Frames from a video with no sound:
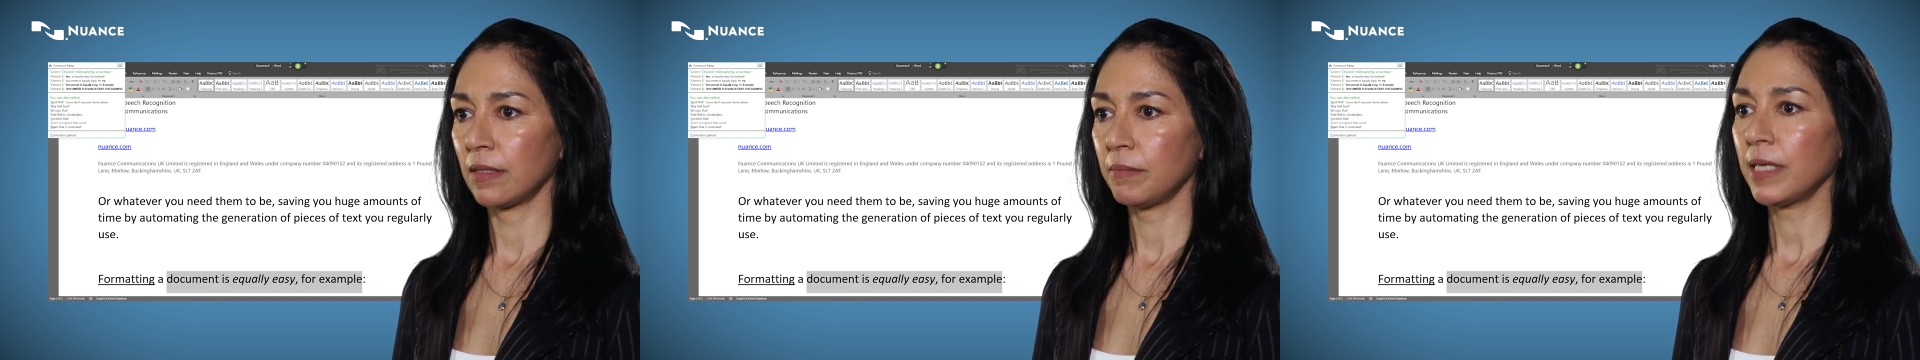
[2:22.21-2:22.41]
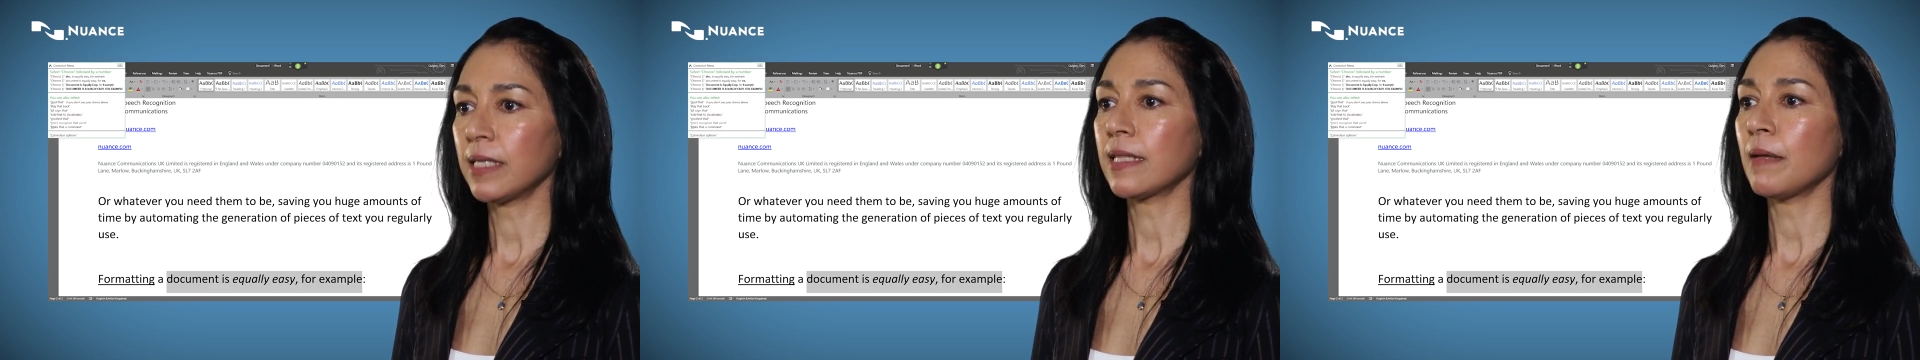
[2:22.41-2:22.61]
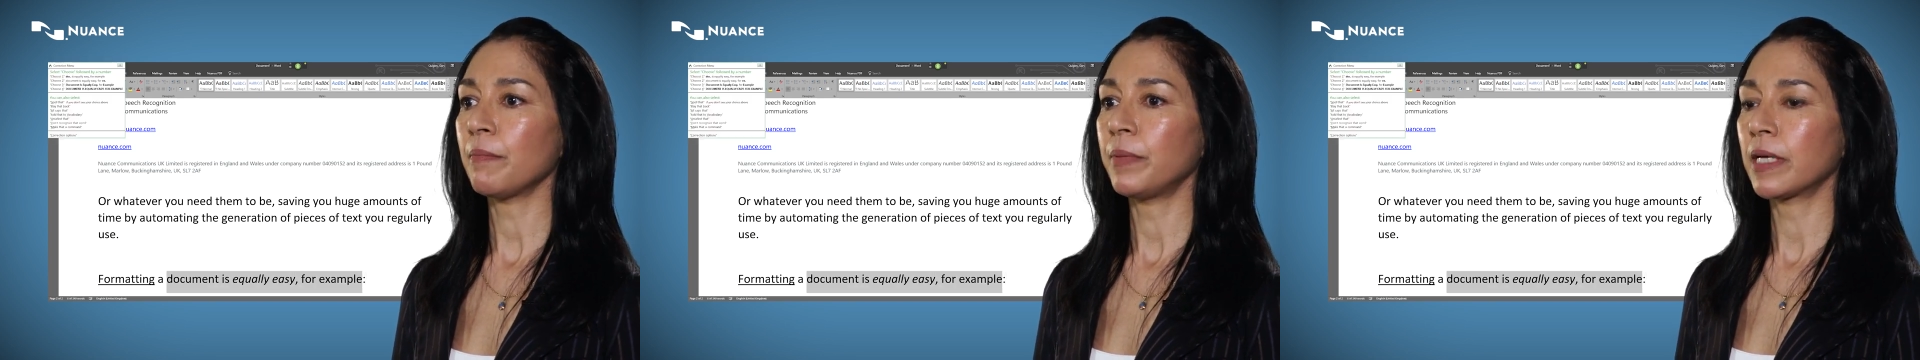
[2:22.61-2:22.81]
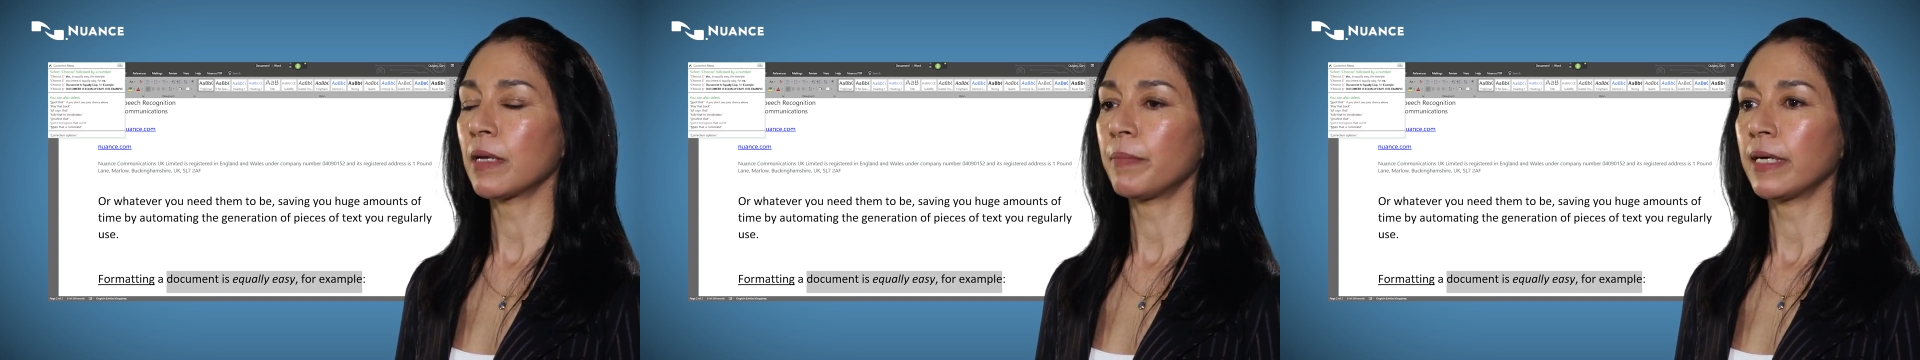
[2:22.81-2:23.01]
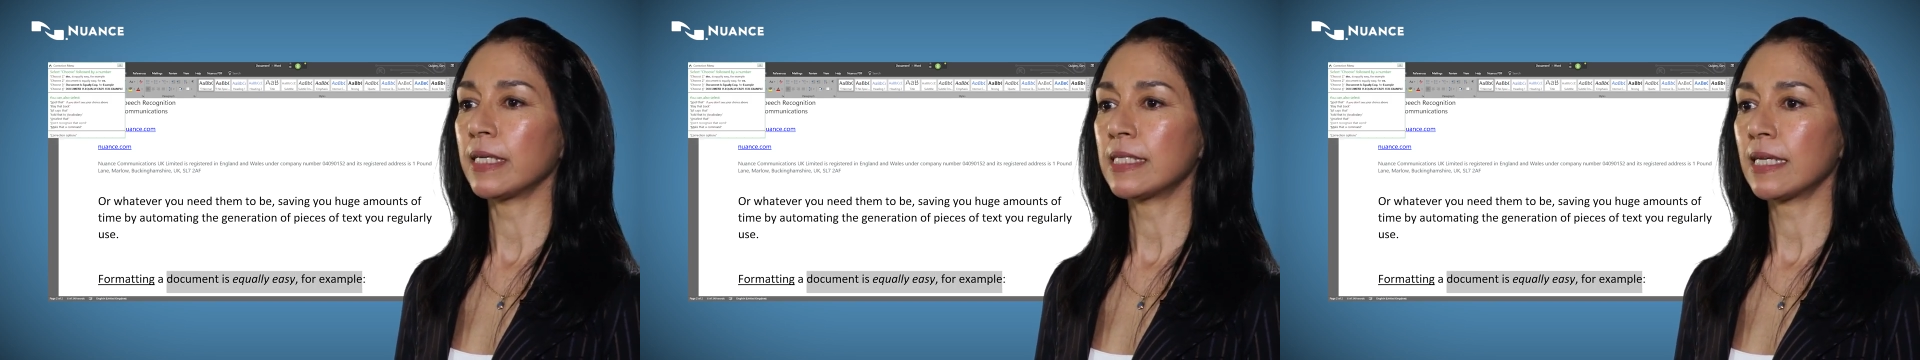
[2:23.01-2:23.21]
make that
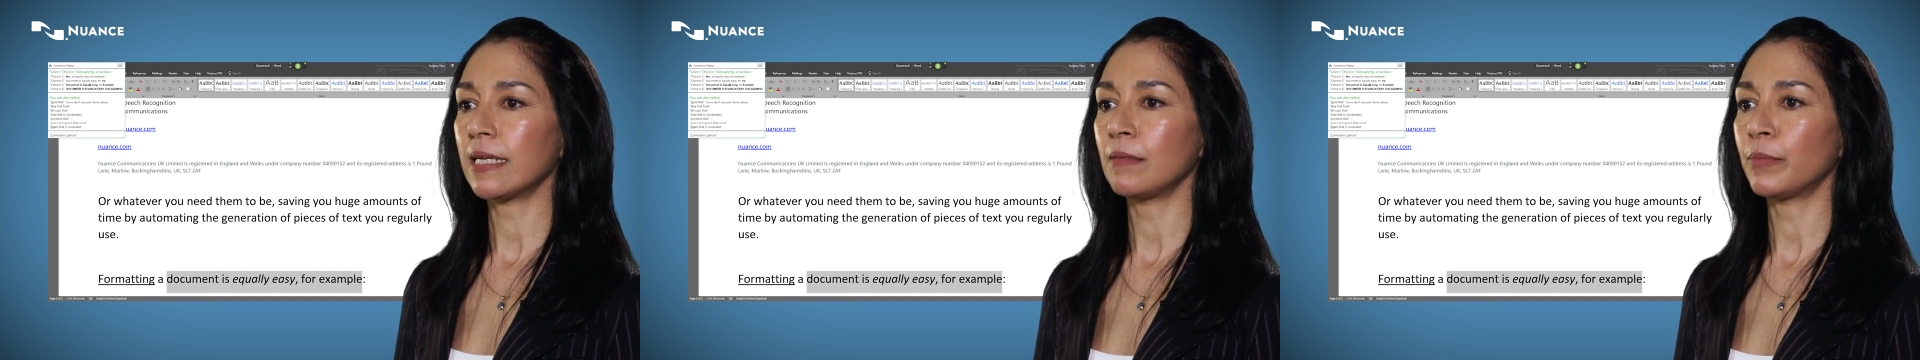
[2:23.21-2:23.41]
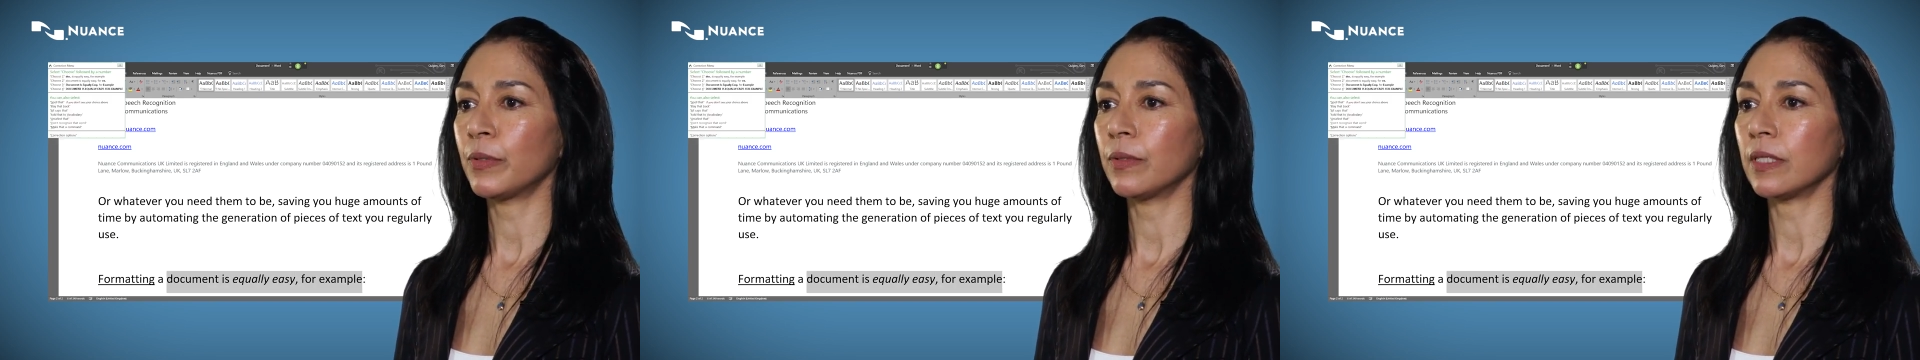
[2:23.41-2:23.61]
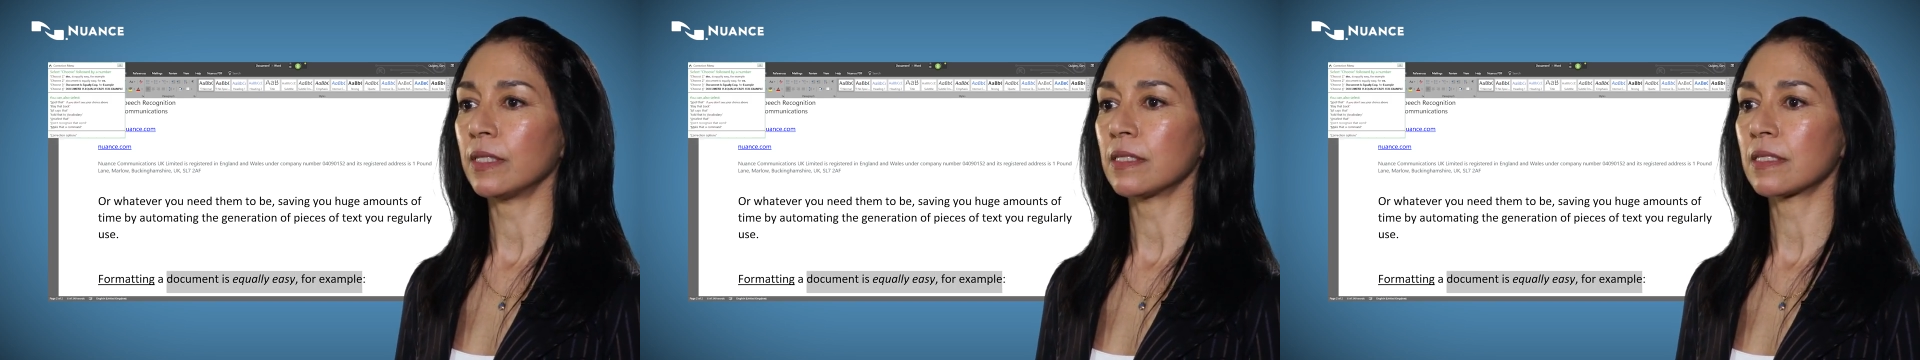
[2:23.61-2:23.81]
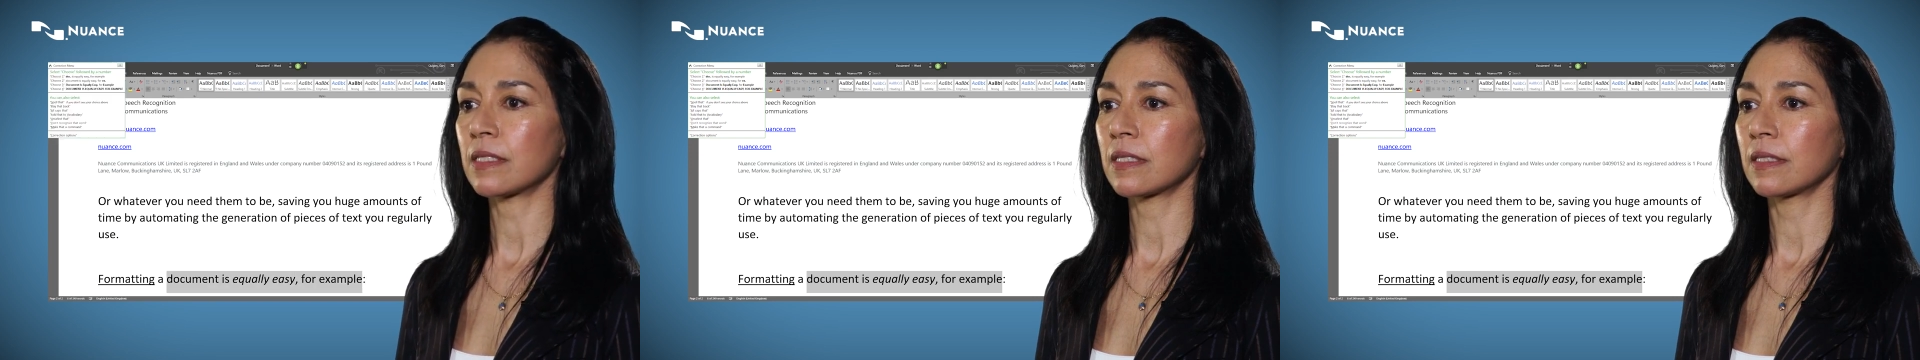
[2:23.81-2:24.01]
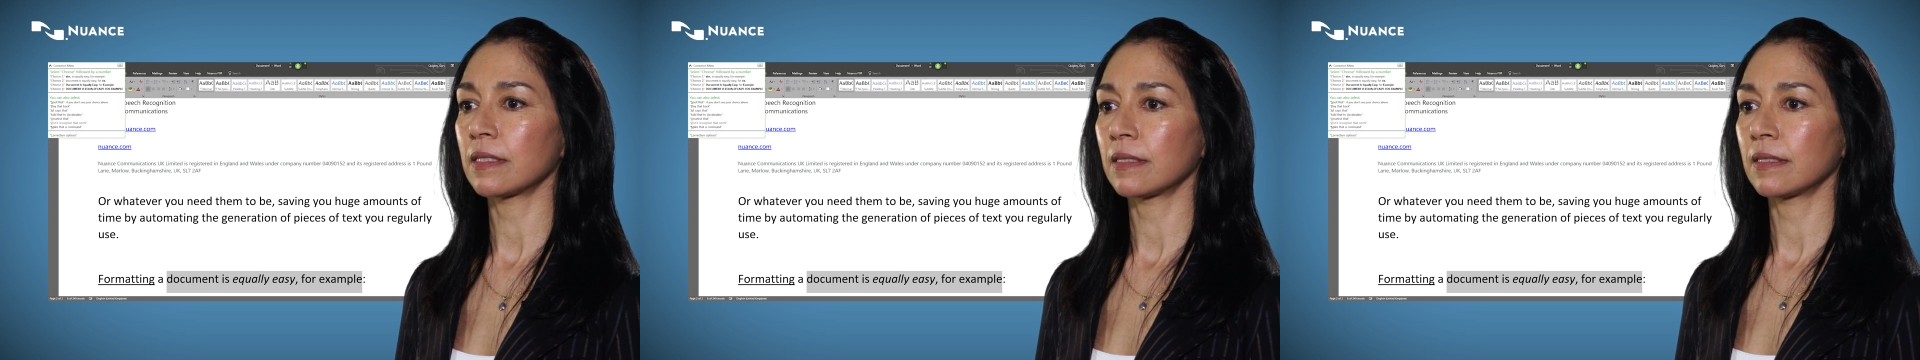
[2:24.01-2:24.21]
bigger by 10
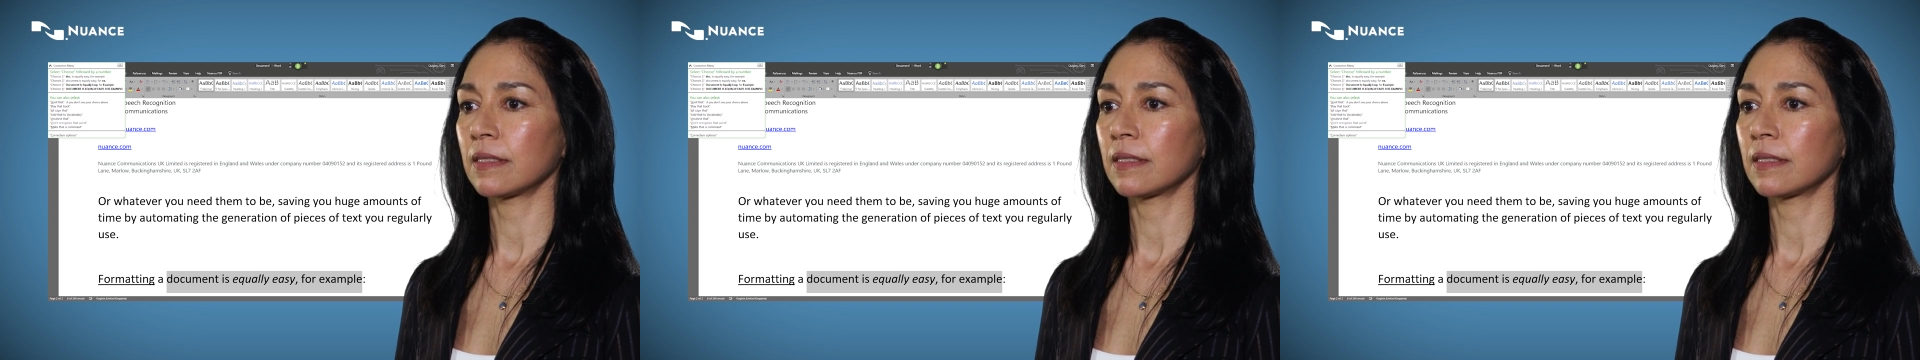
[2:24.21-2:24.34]
points,